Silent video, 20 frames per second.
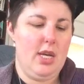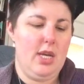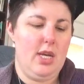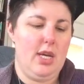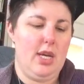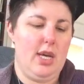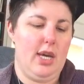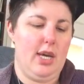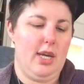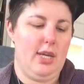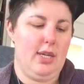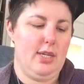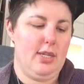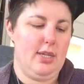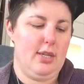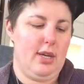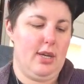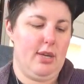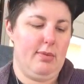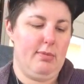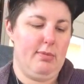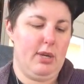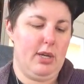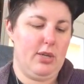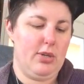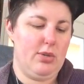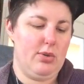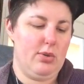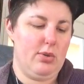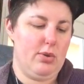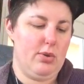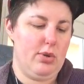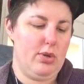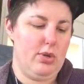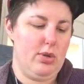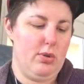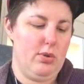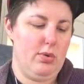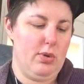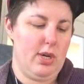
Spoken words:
And make sure you